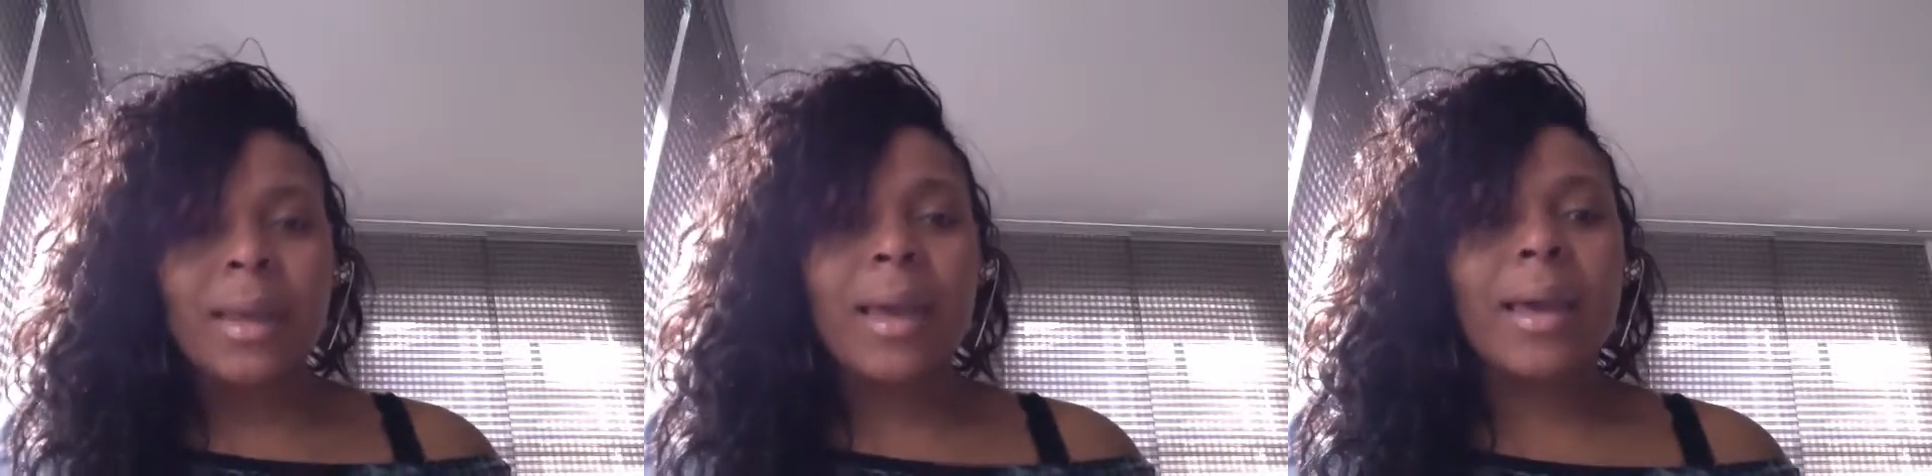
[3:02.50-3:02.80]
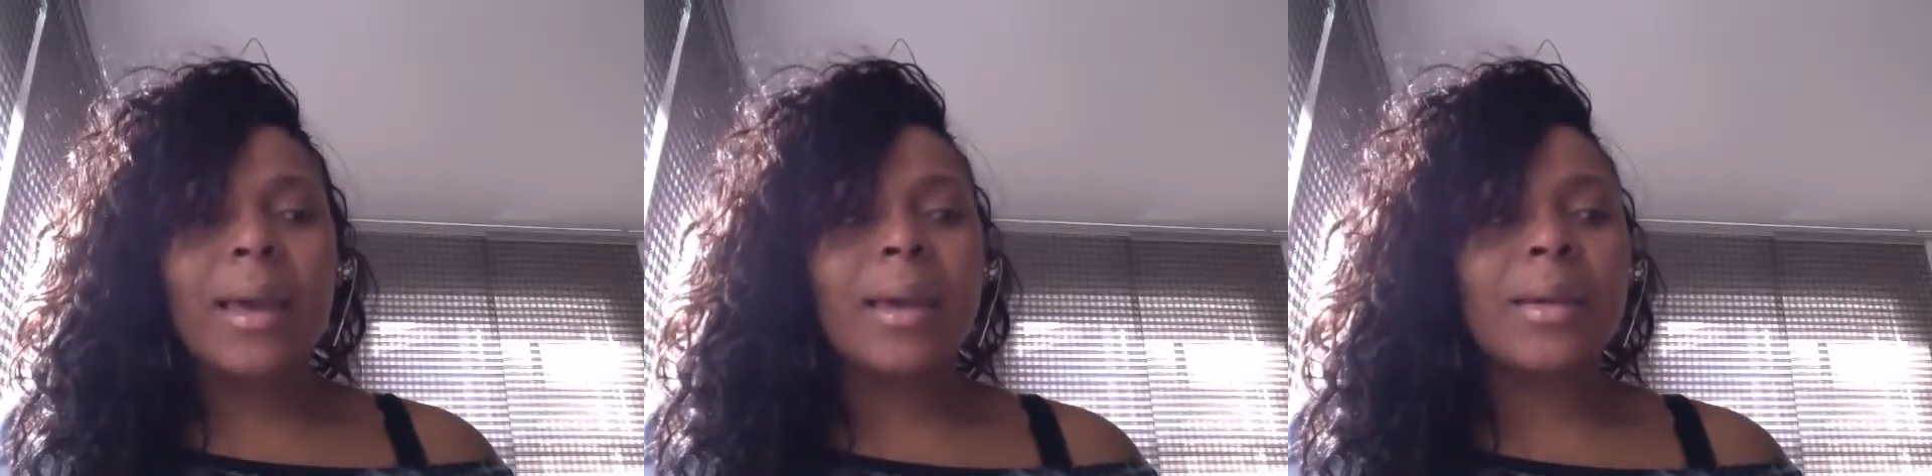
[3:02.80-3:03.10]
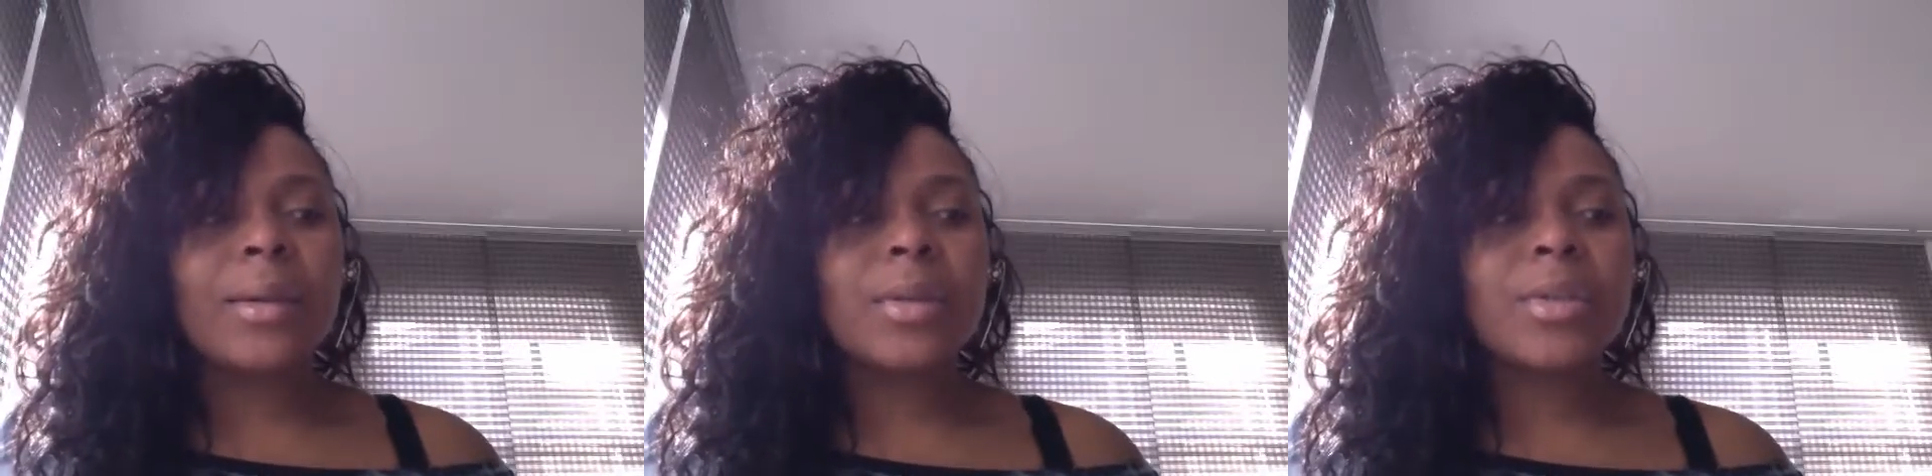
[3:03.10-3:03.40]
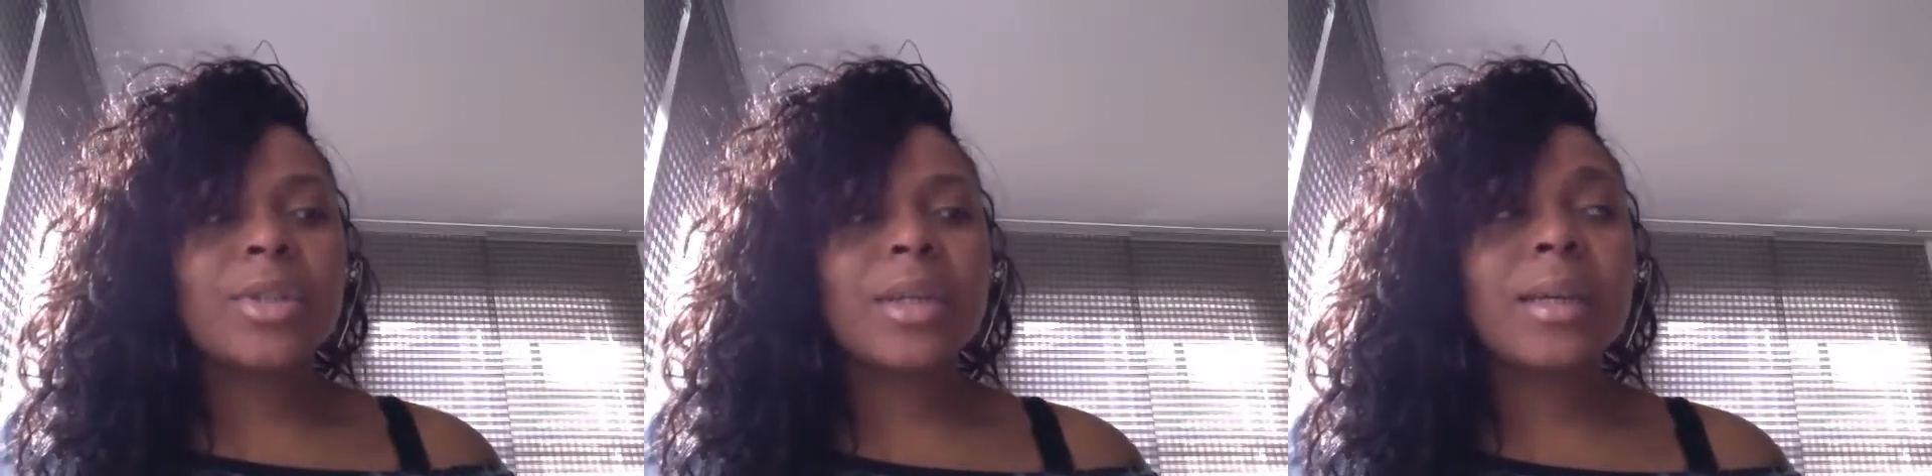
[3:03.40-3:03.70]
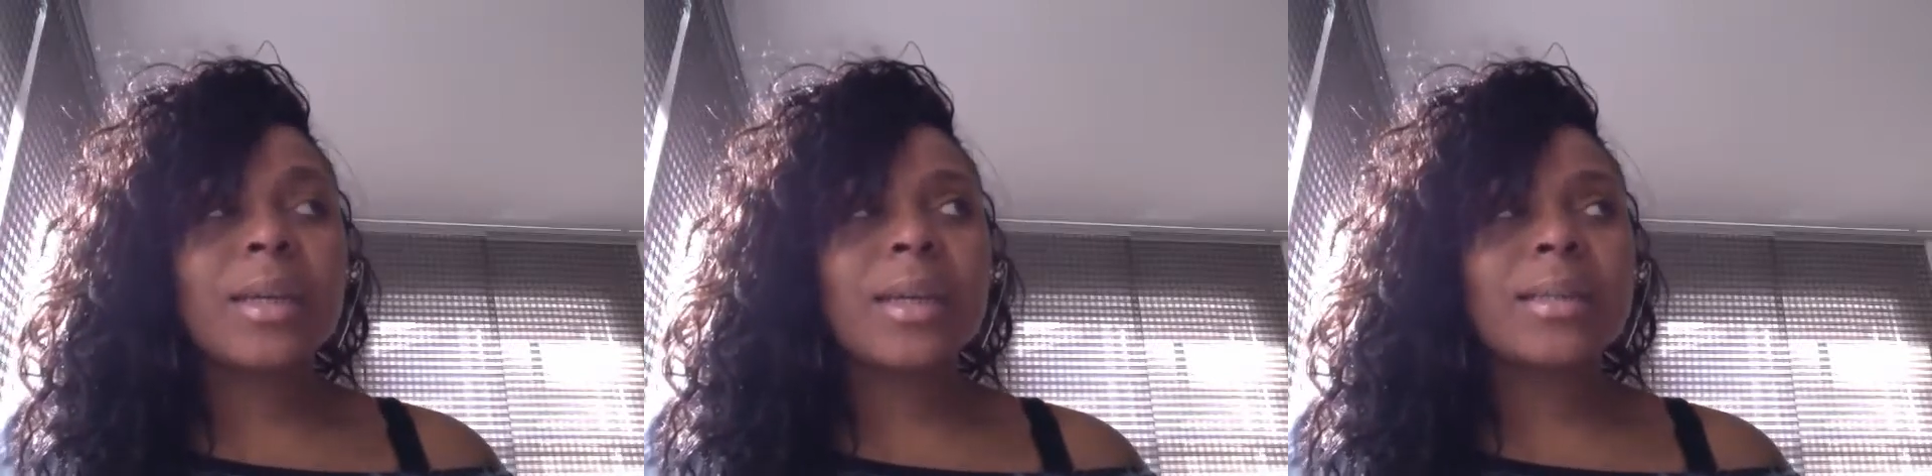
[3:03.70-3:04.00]
and
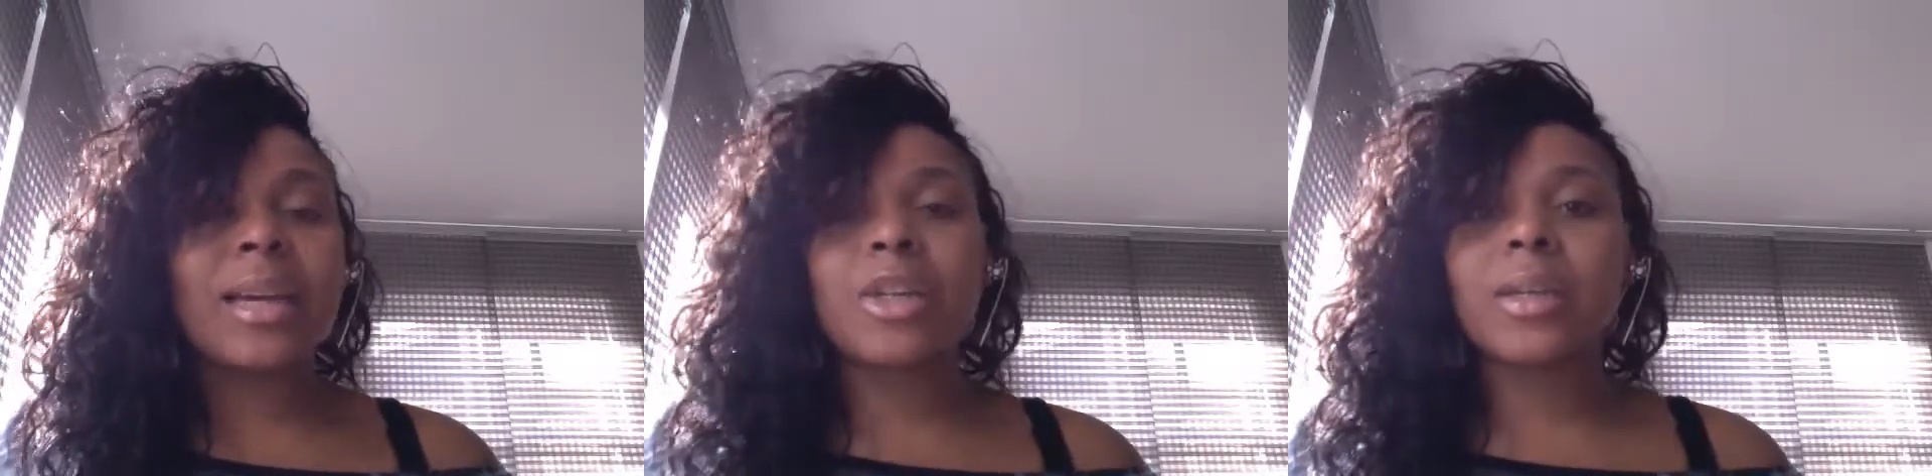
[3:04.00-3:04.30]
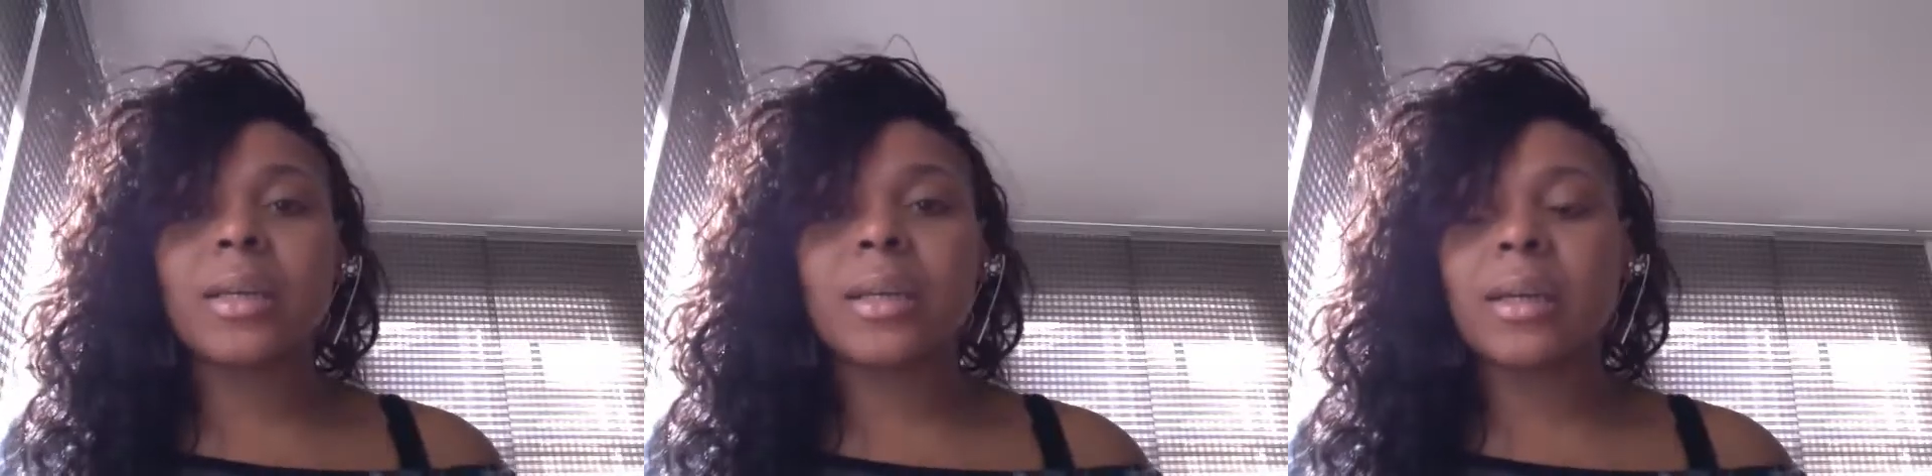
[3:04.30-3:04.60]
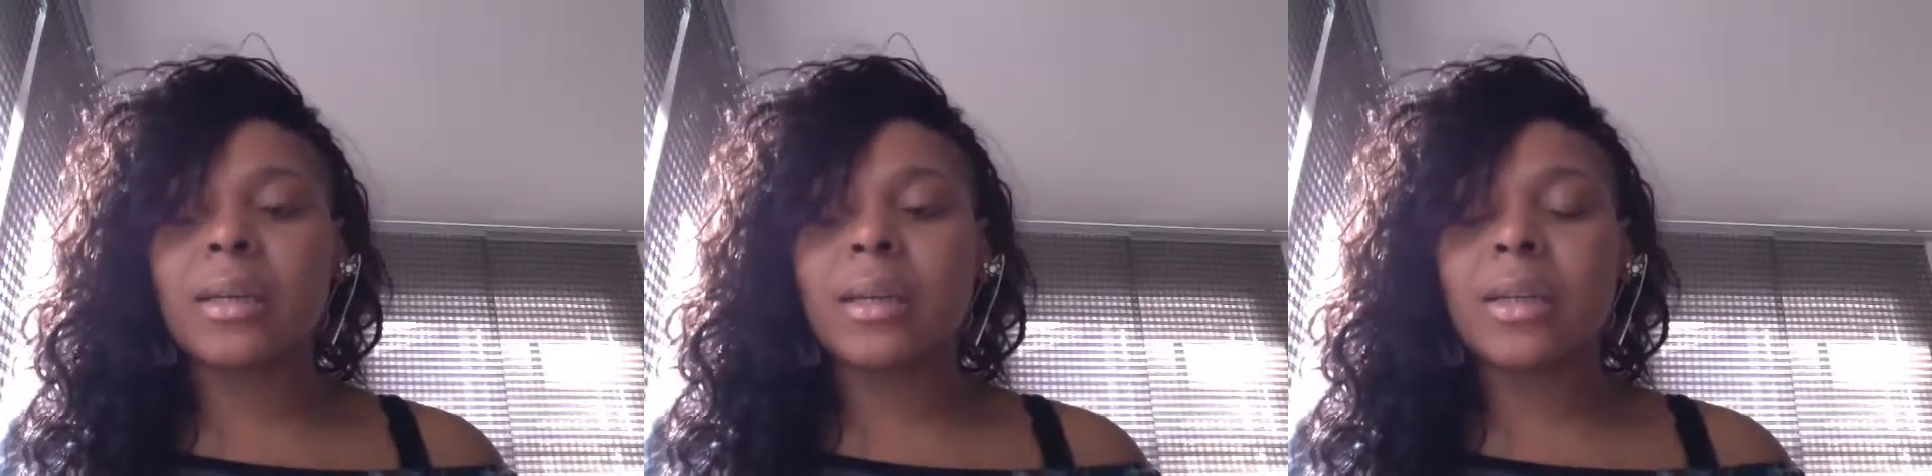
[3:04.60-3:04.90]
she is actually